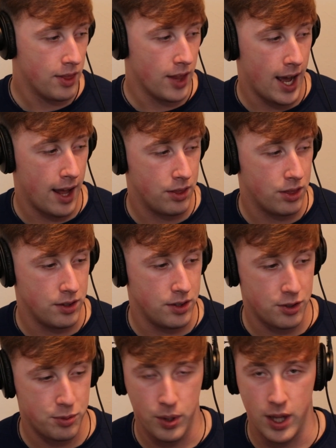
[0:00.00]
that the
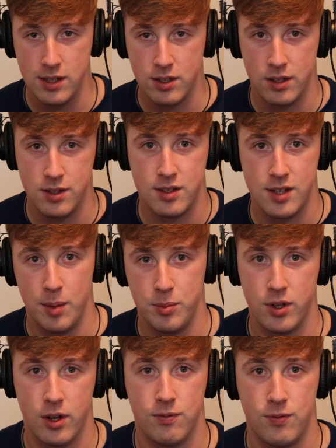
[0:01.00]
displays on
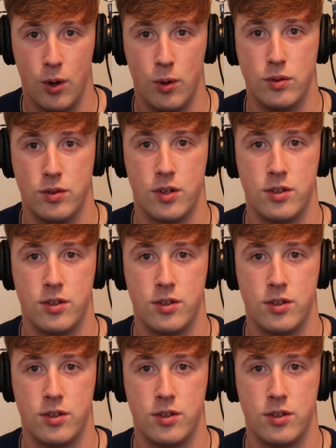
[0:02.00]
Samsung phones